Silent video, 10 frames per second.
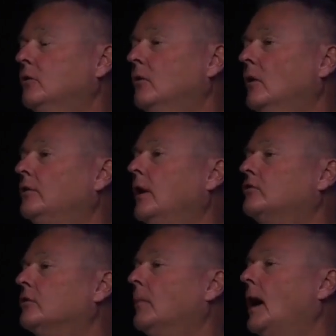and it takes
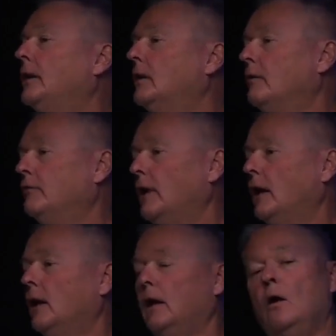your
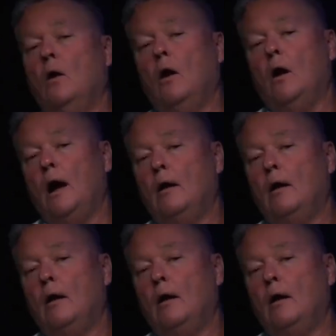mind off of that.